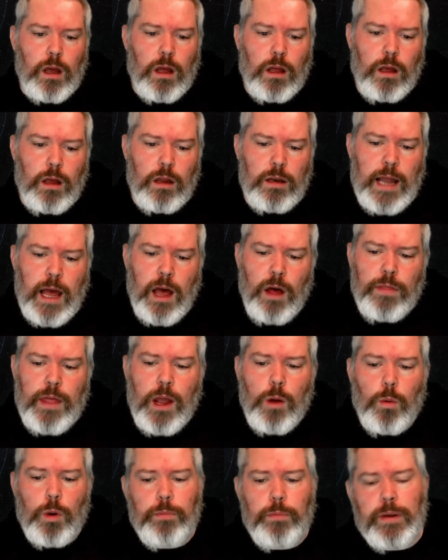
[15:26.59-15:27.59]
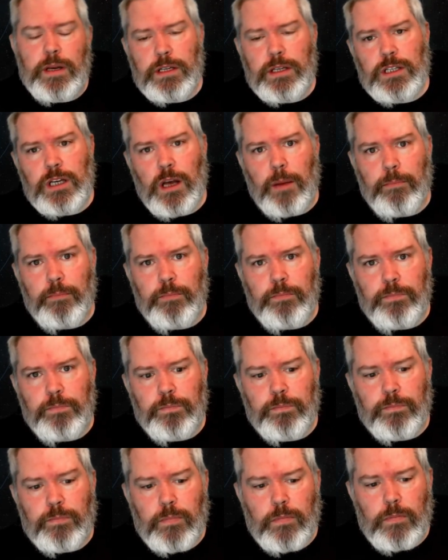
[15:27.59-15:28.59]
Now, there would be some
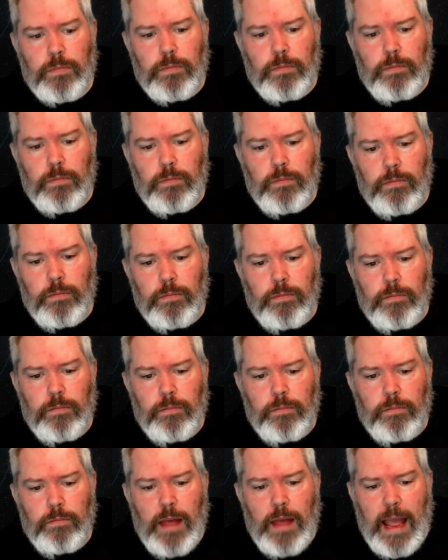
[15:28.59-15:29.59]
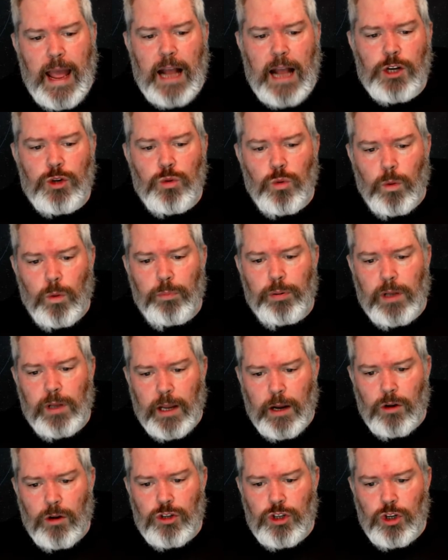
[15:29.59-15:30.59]
actual
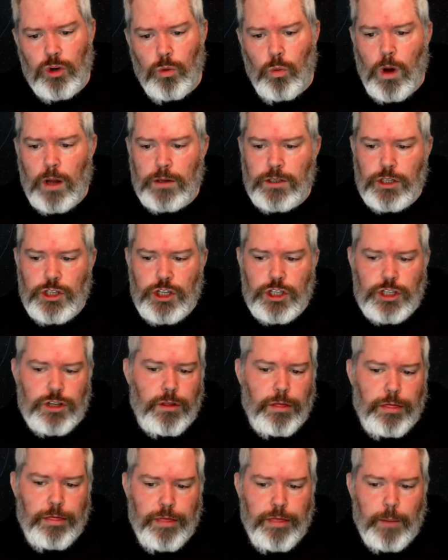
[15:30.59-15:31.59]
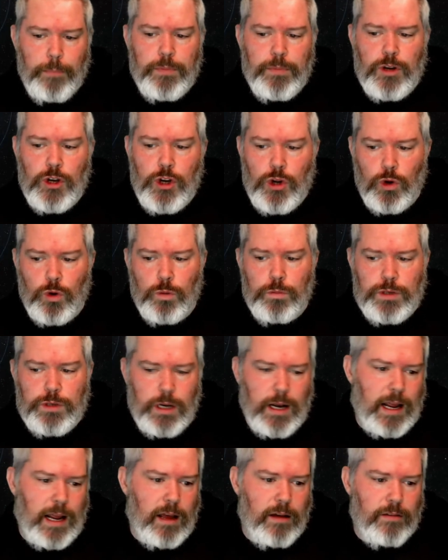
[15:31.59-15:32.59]
players who want to just thump noobs and
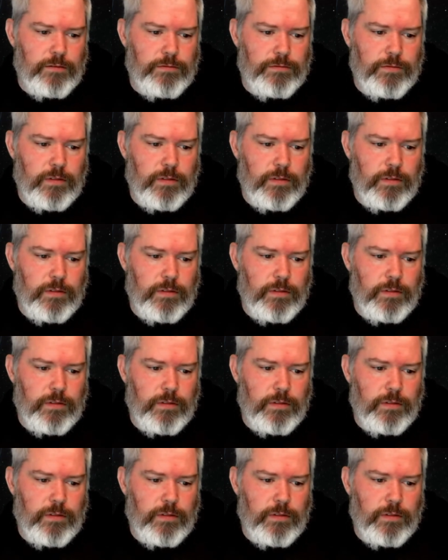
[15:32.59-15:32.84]
have